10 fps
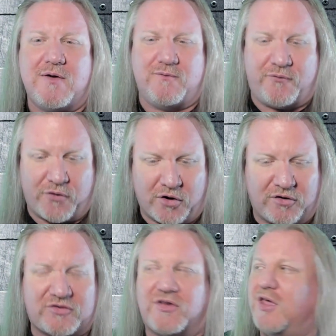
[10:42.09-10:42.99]

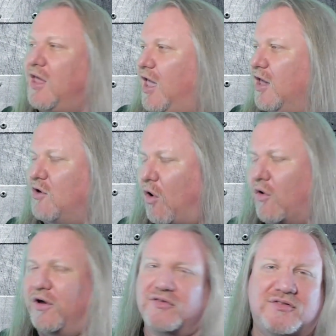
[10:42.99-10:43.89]
verse and
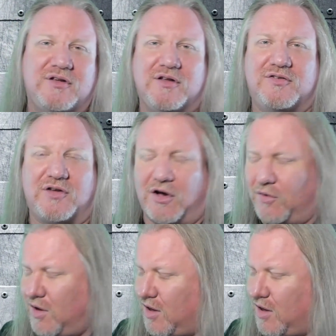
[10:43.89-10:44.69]
chorus. So,